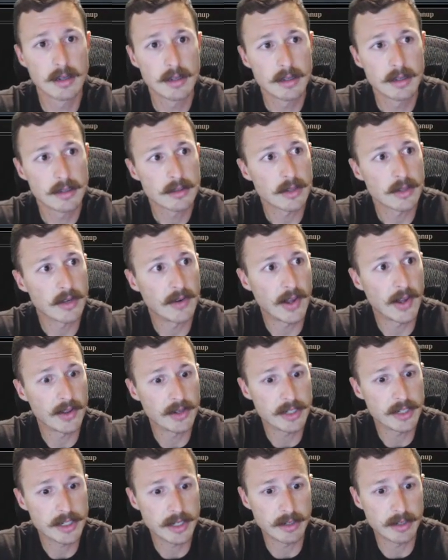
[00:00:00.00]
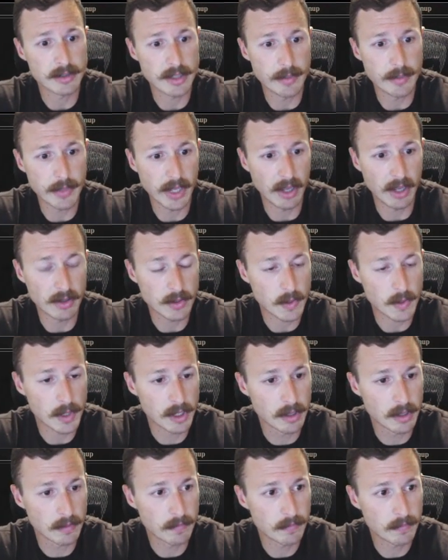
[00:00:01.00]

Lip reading: So I'd rather just kill something else with it.